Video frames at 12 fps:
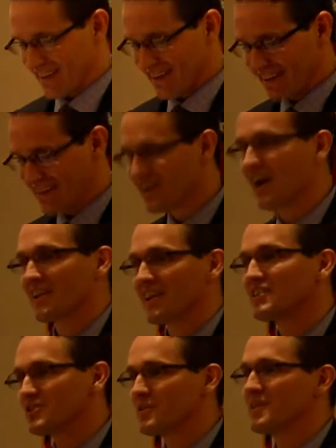You know, I
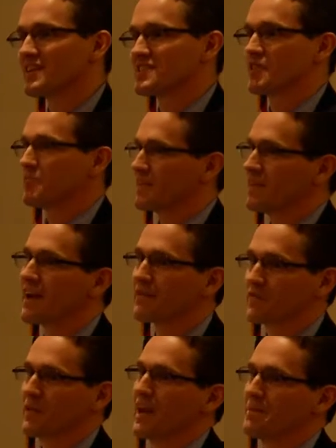like doing that stuff. For a
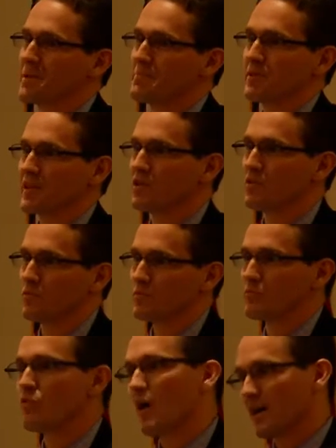lot of people, they
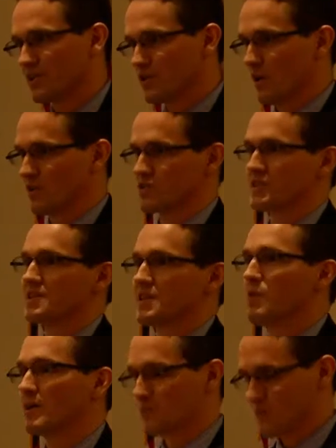don't want to do all those things. They
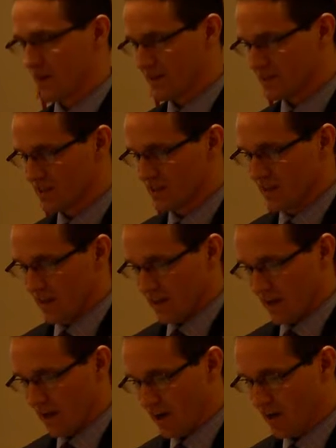want to rent.
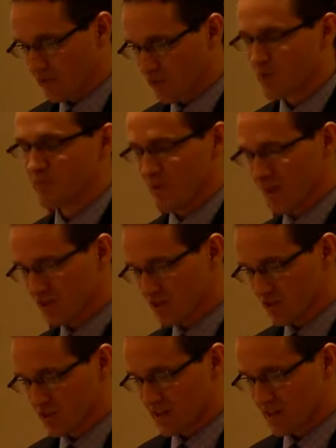With
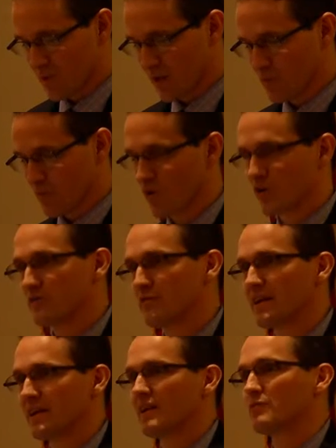millennials, they want more of
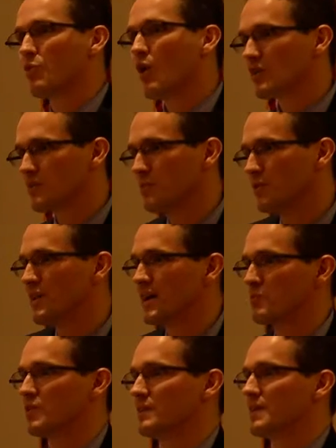a walkable
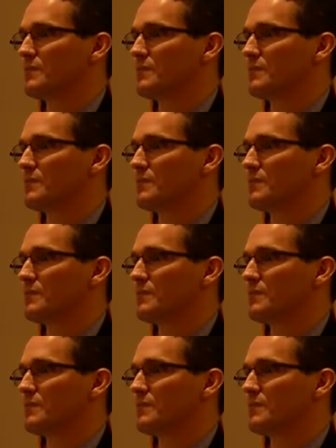neighborhood.